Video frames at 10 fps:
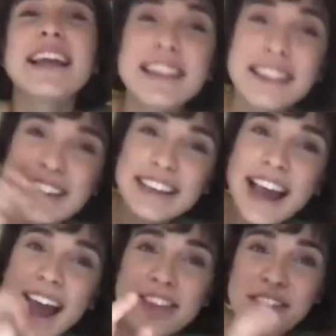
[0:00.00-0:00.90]

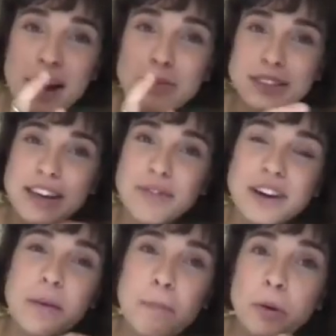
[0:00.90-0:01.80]
Yeah, that was
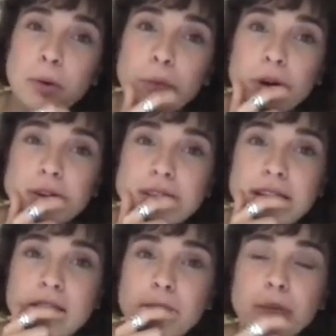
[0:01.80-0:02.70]
definitely a moment when I was
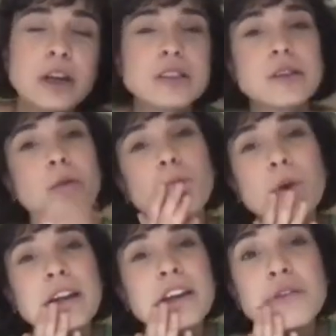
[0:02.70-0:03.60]
like, because
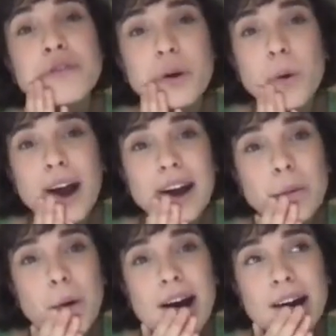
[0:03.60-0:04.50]
we knew for quite a
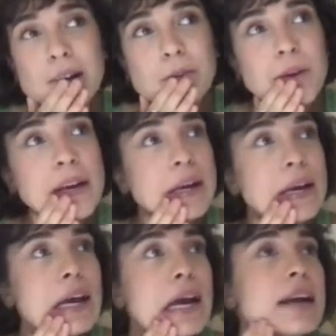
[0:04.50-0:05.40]
while,
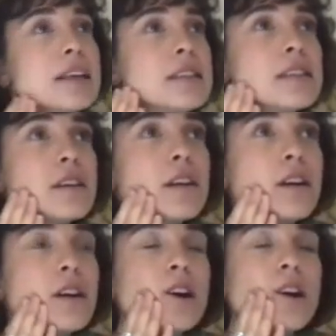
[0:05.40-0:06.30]
and
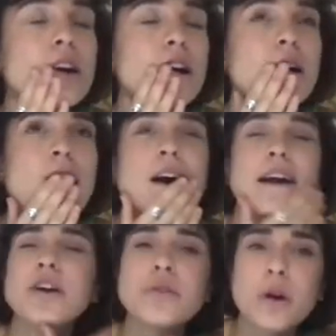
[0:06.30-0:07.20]

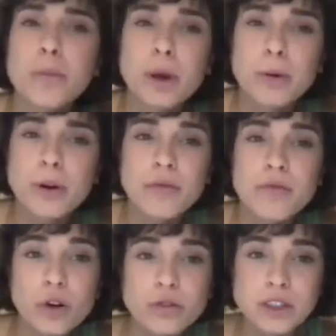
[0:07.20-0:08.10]
I know there are people
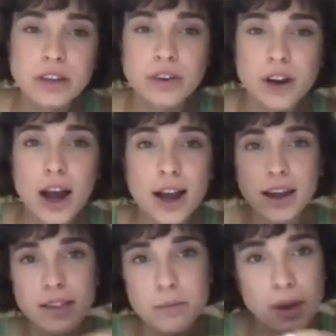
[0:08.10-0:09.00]
involved even
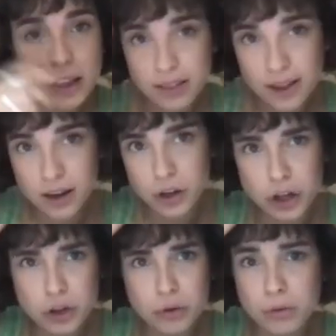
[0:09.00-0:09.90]
earlier than me that
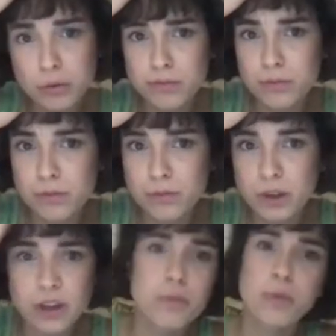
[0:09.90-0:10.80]
knew
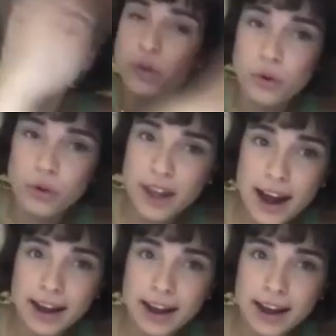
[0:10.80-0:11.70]
even before
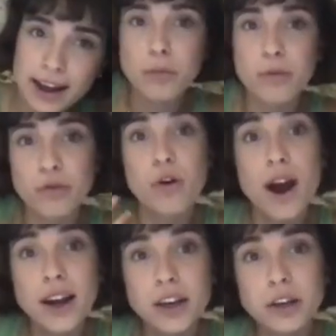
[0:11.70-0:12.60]
that, even before
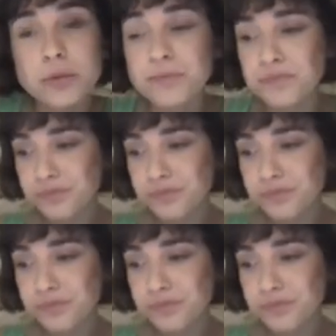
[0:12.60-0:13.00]
I knew.